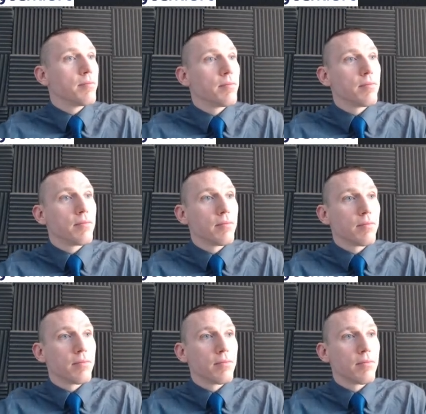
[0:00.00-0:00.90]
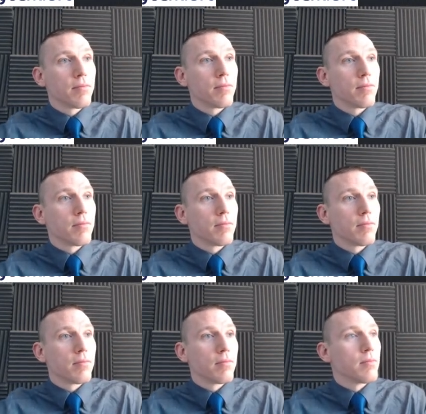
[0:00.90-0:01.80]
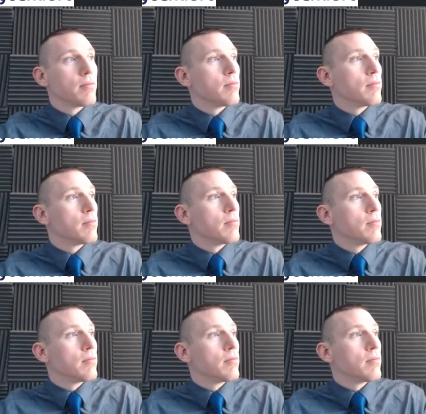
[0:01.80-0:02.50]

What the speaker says: [no speech]